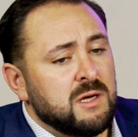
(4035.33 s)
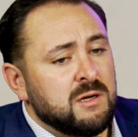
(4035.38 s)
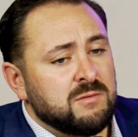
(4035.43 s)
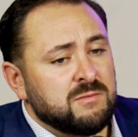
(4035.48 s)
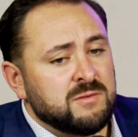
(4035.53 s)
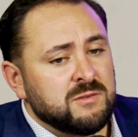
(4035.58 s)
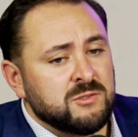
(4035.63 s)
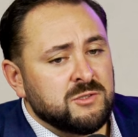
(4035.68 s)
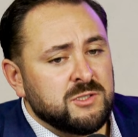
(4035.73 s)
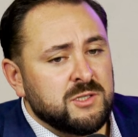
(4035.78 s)
No,
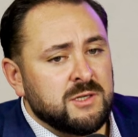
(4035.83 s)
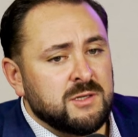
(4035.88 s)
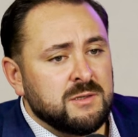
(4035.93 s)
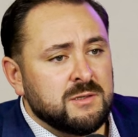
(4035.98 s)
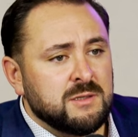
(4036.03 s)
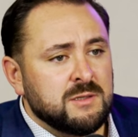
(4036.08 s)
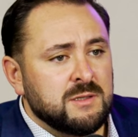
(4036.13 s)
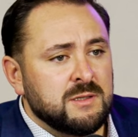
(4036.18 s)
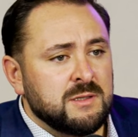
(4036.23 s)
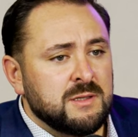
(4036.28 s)
for right?
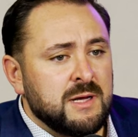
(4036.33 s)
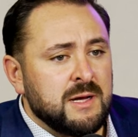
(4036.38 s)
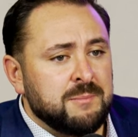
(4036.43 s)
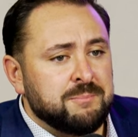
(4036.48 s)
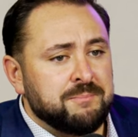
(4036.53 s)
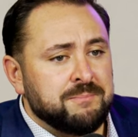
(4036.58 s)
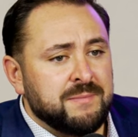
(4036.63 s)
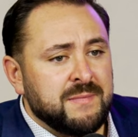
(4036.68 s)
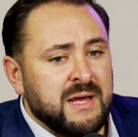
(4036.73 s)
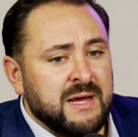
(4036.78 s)
sure.
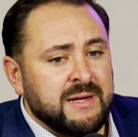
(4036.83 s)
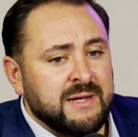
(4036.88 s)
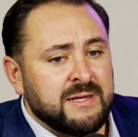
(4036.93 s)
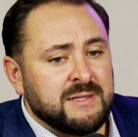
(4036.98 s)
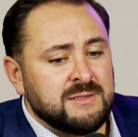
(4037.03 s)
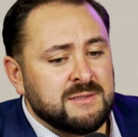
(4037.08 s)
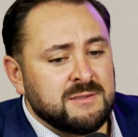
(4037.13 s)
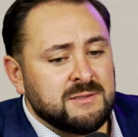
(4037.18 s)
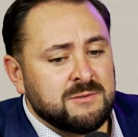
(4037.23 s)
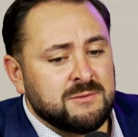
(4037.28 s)
Um, I
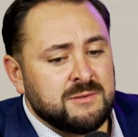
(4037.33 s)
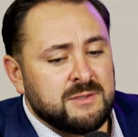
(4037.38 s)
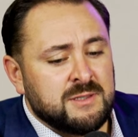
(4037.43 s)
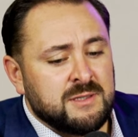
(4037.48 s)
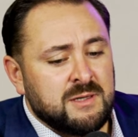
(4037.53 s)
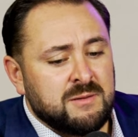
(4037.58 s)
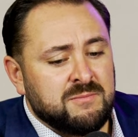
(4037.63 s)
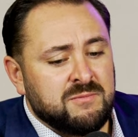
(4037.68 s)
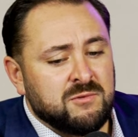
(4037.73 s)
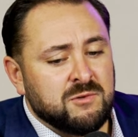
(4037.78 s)
get to,
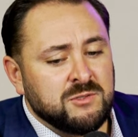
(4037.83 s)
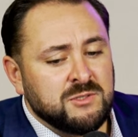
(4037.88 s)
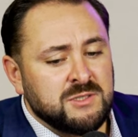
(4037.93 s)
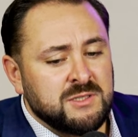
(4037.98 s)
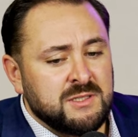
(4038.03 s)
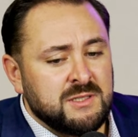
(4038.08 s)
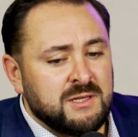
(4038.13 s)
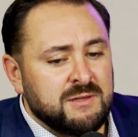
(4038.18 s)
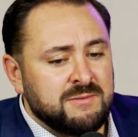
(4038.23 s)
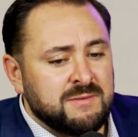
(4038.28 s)
uh, I'm
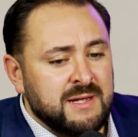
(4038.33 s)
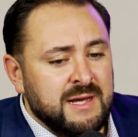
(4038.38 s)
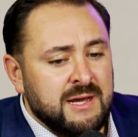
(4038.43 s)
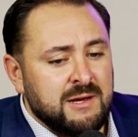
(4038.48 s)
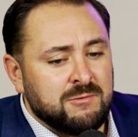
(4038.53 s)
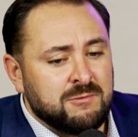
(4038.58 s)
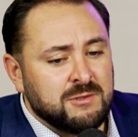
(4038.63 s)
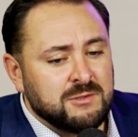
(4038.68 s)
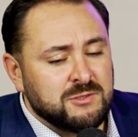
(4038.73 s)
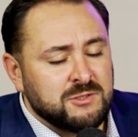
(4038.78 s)
fortunate enough
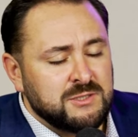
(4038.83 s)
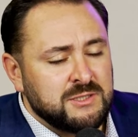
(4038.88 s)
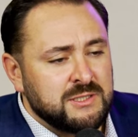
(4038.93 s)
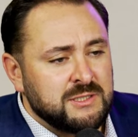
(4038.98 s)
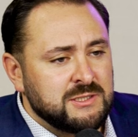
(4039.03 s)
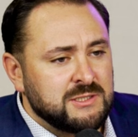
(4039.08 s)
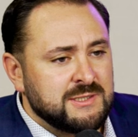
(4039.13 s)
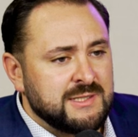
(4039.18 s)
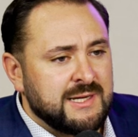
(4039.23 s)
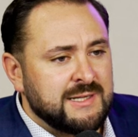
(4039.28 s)
now where she
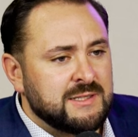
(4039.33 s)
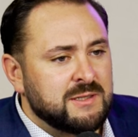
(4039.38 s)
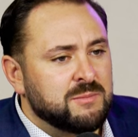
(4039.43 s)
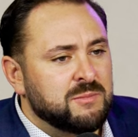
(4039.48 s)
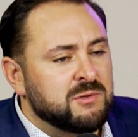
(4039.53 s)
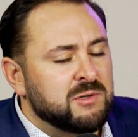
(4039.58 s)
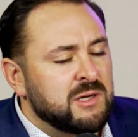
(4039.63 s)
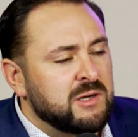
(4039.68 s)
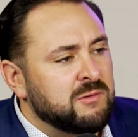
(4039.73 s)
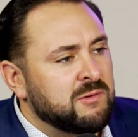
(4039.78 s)
is at the
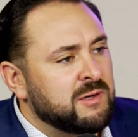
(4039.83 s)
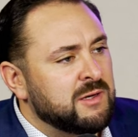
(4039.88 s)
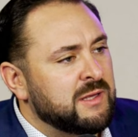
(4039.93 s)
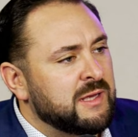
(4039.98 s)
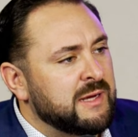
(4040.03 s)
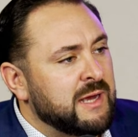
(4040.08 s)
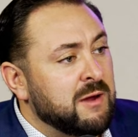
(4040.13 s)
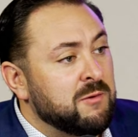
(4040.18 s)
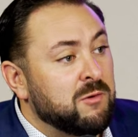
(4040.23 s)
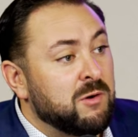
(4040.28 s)
point where,
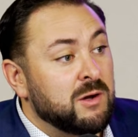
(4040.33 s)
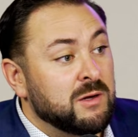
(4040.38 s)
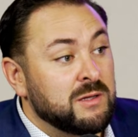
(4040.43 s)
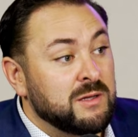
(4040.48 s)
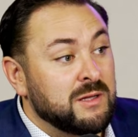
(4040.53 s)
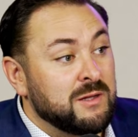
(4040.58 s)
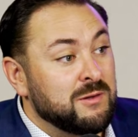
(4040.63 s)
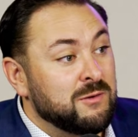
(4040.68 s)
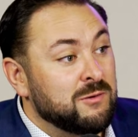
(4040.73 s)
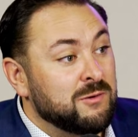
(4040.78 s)
like, I walk
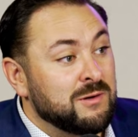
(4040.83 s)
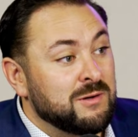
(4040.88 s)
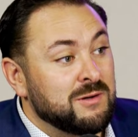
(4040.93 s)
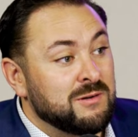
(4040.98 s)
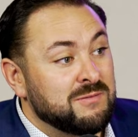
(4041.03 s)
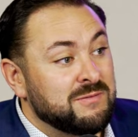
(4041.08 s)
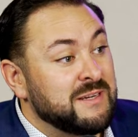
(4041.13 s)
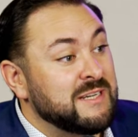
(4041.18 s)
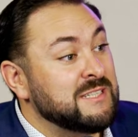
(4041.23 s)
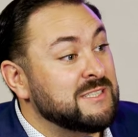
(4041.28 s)
in the door and
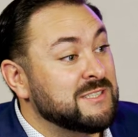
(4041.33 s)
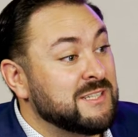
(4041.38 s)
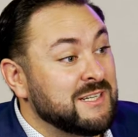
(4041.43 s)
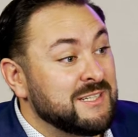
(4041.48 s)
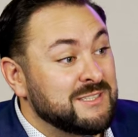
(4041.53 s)
her face